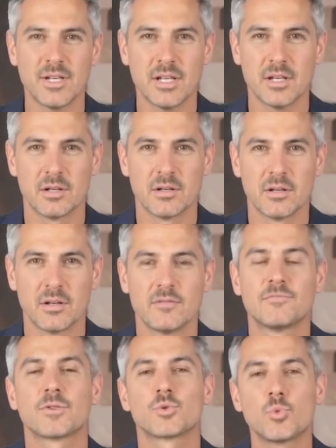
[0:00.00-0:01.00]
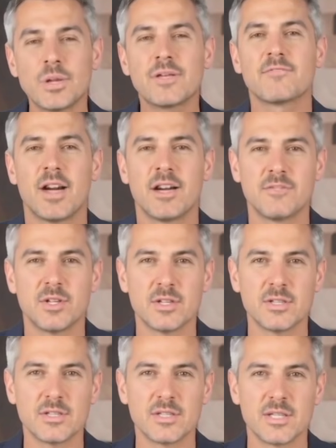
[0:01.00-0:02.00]
year for 25
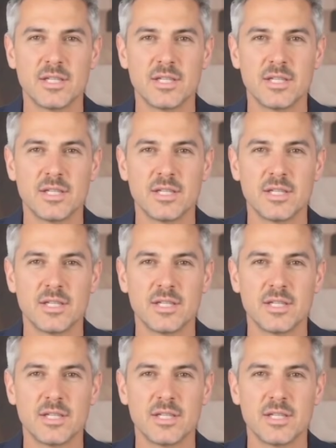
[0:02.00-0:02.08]
years.